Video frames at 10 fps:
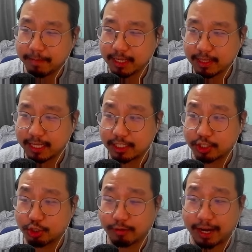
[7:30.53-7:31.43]
let's
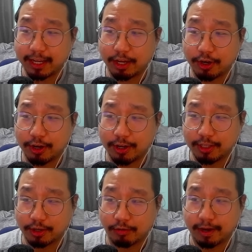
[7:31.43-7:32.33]
try a
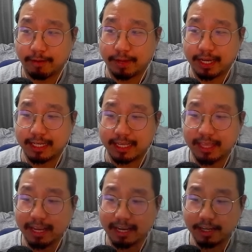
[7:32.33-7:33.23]
hologram. And I
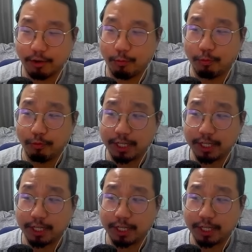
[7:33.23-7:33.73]
think I know which